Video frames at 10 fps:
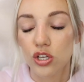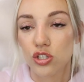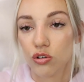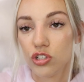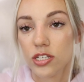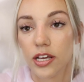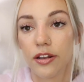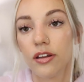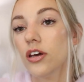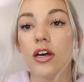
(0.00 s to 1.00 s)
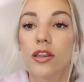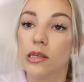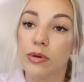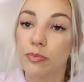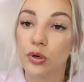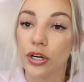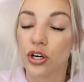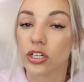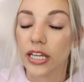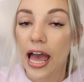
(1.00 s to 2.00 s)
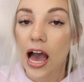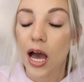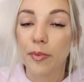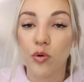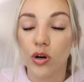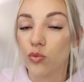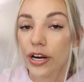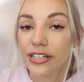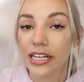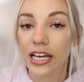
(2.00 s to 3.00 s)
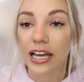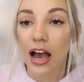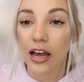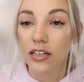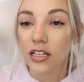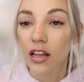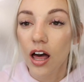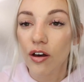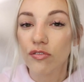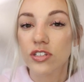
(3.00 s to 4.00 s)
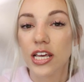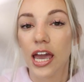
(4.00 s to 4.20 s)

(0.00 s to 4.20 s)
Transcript: So she said the people in her lab were wearing cotton gloves,